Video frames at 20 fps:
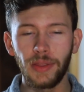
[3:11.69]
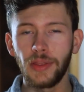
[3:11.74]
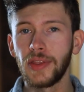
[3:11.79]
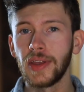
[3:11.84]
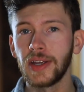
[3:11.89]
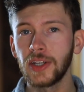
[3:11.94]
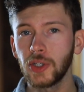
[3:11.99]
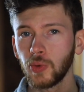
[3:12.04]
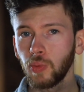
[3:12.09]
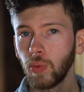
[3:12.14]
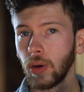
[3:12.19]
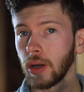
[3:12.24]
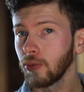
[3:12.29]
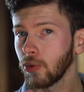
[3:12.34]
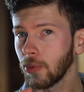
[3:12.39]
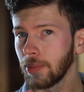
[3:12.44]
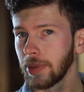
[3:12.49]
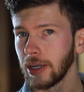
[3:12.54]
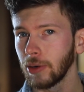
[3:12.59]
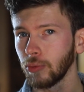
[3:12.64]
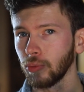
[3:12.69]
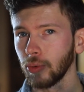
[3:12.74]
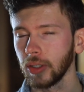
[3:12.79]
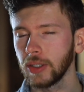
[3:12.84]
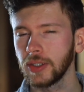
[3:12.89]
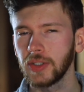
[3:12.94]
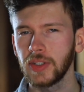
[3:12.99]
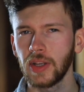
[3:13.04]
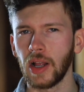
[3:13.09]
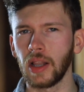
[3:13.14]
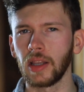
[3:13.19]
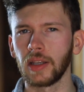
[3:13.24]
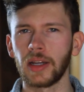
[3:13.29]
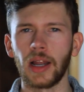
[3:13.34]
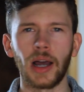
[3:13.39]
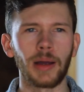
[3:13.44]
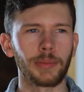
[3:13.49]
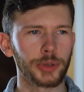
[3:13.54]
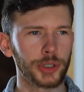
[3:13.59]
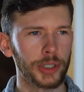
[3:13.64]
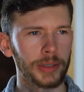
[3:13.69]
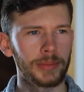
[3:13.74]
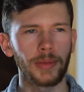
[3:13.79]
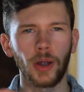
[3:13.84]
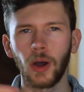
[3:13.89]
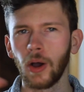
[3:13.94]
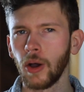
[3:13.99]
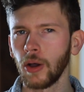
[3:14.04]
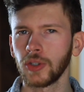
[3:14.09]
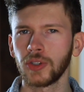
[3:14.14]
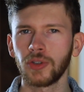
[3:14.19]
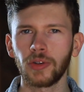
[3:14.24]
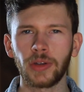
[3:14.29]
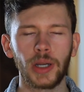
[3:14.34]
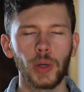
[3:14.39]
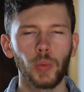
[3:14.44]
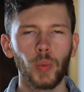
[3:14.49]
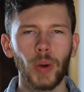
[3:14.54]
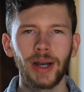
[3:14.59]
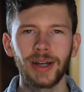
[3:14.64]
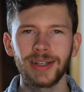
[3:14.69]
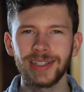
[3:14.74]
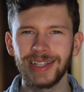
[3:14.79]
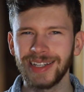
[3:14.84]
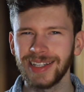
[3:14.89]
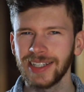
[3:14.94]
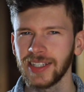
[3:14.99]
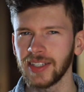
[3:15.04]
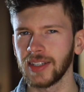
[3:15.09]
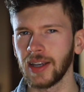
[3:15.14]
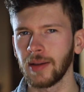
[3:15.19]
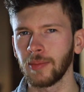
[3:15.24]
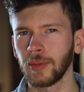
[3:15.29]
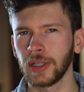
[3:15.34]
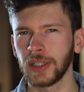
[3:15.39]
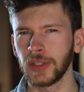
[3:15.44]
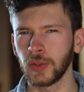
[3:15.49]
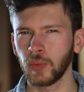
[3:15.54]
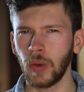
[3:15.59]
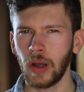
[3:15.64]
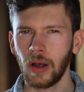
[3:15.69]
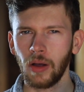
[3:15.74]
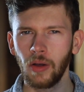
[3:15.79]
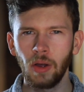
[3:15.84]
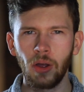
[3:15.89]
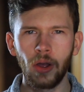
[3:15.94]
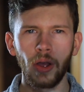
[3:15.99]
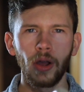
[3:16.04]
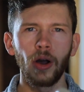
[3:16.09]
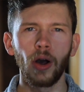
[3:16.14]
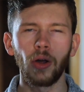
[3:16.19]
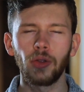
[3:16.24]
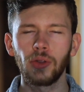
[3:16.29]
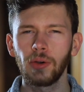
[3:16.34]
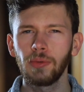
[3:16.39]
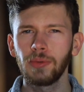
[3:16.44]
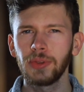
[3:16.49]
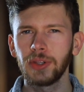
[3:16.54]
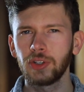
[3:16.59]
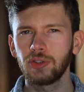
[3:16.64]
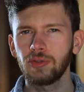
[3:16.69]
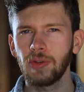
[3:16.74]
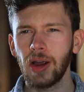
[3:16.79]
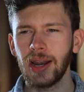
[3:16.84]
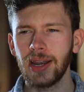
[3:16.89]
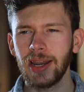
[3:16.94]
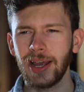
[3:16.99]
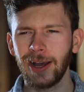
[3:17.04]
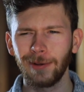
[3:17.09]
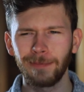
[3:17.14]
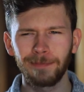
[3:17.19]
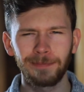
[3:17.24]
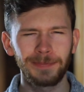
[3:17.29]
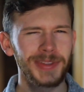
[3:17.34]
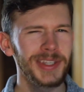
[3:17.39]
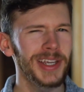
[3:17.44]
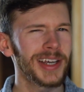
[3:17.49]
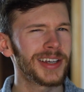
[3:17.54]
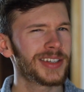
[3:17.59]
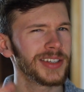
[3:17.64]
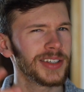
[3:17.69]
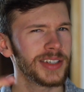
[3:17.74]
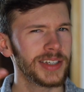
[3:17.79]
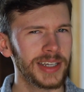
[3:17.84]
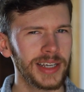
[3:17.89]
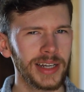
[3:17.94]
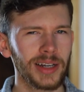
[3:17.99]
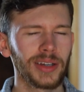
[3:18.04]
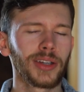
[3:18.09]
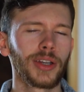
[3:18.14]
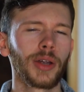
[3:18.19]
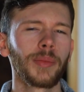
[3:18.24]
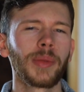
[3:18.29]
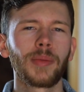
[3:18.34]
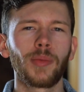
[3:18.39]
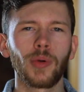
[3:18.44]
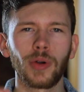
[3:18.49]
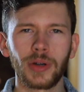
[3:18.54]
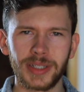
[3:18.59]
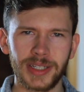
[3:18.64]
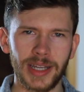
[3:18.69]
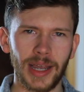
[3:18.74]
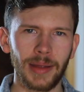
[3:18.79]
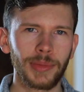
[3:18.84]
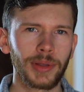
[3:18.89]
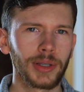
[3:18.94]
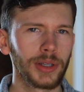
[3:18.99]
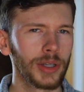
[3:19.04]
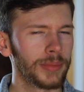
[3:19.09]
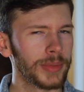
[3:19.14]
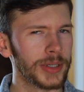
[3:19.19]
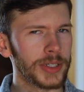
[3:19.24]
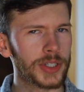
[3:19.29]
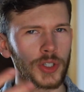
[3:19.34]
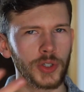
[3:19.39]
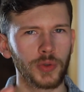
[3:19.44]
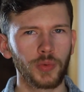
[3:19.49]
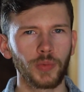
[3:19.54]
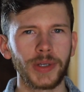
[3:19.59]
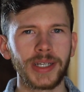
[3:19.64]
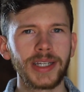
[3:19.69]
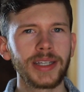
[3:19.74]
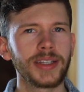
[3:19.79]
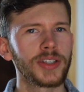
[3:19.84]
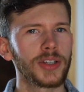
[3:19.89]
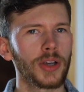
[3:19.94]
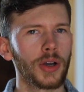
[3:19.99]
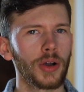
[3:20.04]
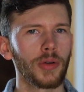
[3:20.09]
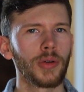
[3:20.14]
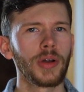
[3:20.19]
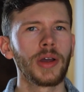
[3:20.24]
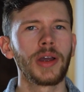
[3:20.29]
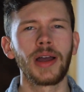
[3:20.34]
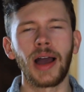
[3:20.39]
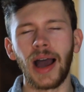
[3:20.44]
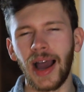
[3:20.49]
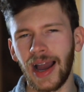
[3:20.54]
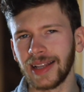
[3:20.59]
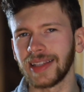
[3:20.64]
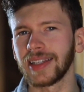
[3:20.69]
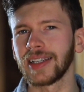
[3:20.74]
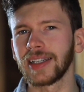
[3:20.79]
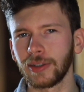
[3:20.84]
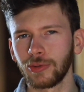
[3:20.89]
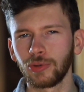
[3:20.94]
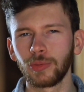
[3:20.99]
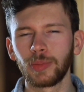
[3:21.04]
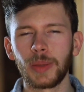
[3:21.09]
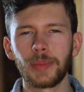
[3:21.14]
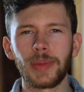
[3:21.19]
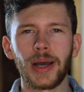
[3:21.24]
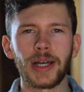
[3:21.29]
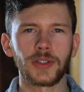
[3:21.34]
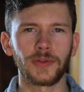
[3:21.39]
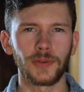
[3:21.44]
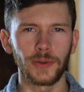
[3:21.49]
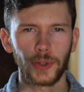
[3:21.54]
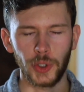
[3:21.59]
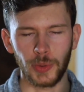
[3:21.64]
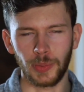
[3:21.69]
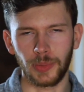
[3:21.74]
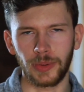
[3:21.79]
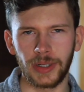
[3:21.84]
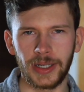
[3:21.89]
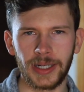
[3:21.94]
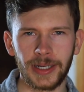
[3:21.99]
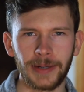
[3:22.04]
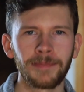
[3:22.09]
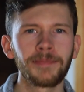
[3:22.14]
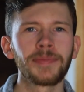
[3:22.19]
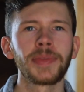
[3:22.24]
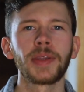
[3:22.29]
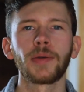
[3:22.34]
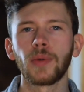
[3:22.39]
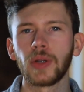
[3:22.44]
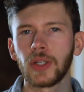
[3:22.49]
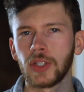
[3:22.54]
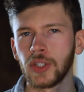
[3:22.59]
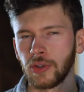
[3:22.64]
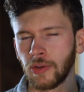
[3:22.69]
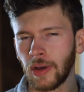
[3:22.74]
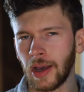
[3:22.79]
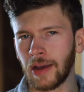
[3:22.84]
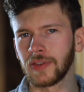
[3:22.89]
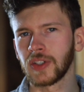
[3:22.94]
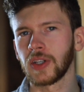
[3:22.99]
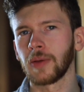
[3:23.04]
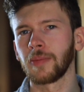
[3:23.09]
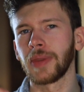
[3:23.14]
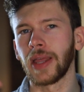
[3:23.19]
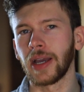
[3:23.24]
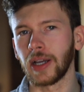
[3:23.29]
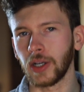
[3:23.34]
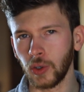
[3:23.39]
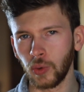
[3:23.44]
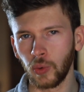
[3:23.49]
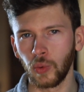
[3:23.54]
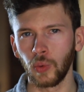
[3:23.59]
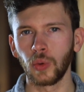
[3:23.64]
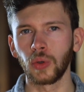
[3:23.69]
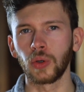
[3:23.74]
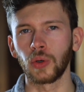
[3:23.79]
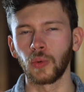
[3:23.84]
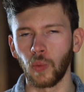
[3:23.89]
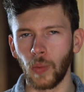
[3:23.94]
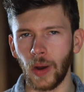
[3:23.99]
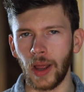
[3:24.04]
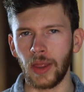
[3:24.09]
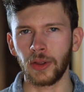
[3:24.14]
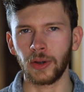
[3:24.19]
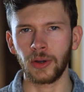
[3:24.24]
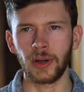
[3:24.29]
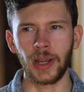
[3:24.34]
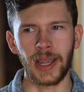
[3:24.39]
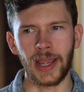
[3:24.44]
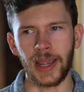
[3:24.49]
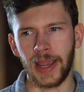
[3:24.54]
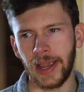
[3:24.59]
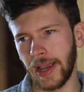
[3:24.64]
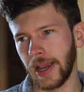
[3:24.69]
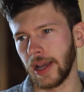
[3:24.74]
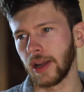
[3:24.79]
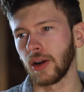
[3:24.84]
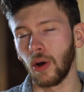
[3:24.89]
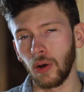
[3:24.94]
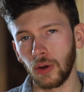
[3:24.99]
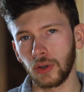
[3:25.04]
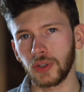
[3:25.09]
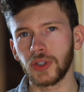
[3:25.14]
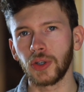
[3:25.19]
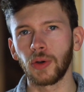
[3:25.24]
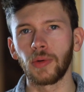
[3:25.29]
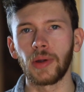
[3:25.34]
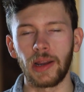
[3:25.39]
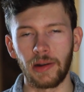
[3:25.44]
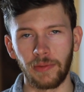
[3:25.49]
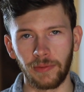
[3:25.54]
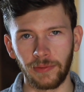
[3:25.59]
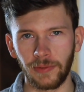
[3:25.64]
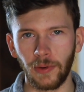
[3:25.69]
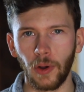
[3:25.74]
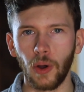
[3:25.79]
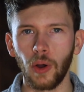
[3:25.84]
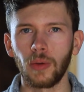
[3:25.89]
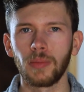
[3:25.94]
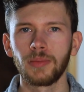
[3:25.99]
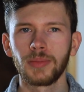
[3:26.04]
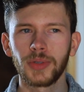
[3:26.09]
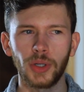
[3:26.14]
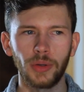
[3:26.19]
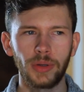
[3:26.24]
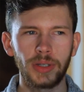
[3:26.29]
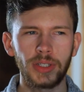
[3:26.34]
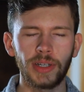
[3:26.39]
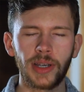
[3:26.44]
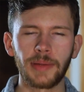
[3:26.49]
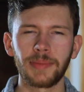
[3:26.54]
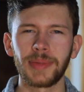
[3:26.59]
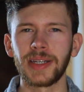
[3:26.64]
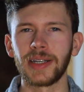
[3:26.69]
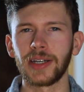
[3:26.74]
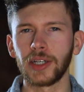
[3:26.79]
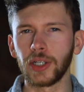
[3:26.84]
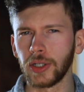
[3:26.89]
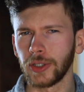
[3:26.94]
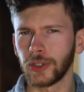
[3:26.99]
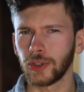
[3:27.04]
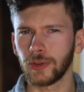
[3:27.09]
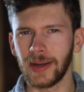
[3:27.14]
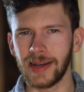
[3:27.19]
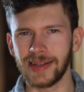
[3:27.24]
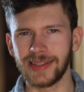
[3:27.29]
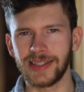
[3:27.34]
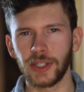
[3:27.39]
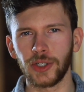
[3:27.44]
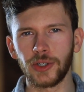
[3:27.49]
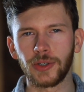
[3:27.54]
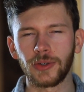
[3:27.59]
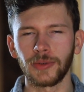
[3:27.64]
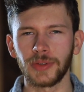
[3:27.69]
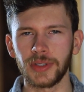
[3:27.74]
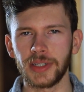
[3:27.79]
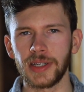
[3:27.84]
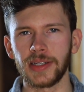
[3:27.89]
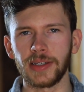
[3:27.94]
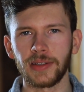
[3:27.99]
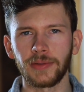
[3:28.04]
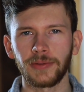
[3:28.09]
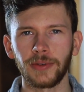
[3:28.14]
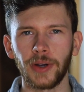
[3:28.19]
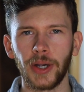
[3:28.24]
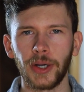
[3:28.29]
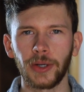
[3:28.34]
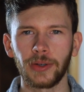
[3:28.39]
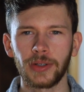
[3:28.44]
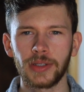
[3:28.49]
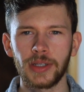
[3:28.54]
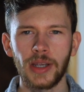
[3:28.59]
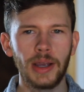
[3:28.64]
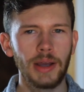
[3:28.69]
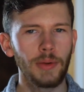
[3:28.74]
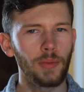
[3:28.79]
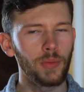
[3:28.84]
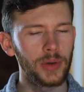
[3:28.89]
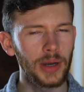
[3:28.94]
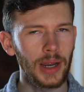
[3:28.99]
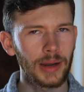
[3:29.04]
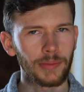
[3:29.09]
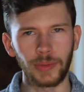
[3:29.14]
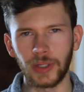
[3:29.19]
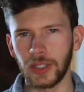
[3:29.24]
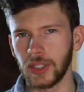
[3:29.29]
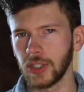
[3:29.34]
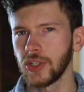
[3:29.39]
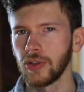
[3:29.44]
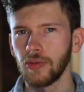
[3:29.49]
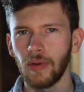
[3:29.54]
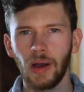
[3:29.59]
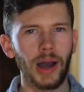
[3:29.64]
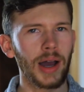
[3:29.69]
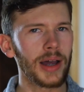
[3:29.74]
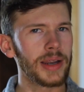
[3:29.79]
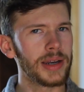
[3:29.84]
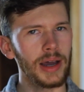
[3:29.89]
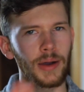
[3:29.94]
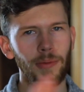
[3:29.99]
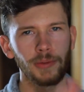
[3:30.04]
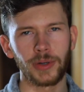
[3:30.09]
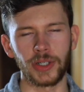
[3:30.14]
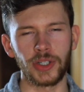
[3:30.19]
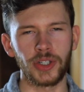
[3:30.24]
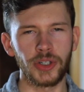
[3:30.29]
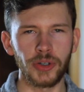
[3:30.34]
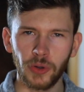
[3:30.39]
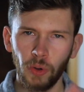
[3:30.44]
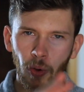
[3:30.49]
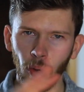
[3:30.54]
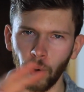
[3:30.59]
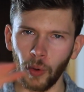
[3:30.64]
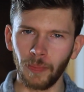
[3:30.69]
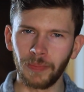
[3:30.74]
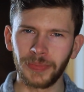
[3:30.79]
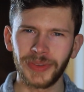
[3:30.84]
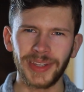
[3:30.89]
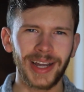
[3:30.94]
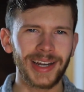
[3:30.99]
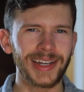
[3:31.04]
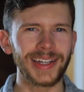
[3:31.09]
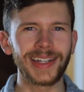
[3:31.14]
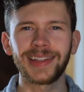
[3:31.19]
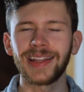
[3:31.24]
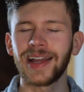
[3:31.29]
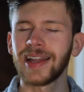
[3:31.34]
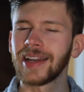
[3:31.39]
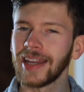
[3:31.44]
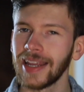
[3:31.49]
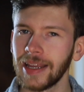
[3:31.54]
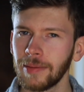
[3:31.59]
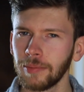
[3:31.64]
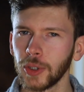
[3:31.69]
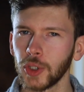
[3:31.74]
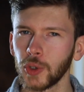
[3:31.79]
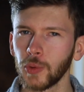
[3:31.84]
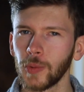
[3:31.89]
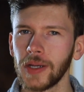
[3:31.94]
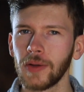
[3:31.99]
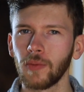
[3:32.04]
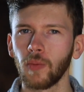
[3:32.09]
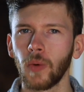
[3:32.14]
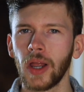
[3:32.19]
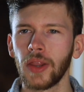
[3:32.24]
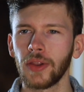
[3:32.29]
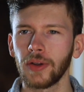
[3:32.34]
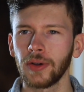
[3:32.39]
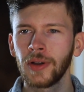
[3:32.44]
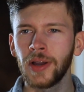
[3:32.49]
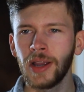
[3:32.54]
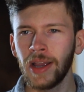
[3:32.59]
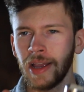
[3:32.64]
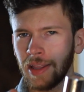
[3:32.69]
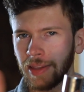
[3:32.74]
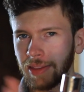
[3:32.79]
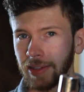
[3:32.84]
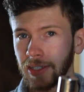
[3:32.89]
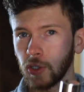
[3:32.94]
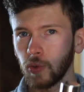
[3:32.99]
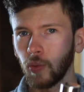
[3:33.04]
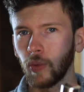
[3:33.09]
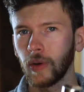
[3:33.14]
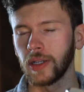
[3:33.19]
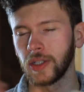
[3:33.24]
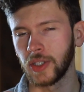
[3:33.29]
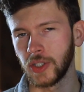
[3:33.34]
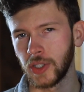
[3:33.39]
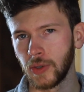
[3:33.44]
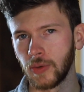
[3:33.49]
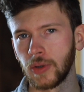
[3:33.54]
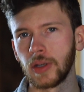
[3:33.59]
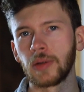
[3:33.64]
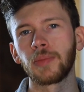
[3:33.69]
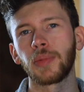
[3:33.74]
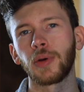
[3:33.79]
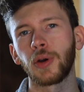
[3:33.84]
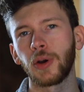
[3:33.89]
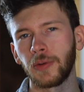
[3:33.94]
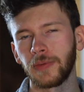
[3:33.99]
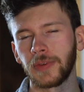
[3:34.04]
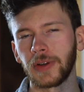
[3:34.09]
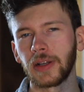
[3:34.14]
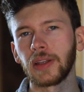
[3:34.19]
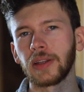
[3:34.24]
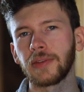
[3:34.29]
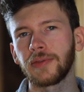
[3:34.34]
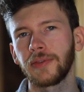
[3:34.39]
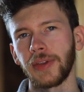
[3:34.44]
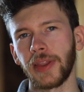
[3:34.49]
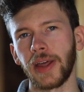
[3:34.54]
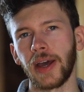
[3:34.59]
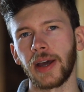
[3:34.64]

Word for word: This one would be a really solid option. Also can wear it into summer as well, although in the dry down does get a little bit more depth, a little bit sweet, so I think it would be best for spring when you still have some of that cooler weather, and also in fall. So this could be a good transitional season fragrance, not when it's too hot, not when it's too cold, kind of get that in-between weather. This one is suited perfectly for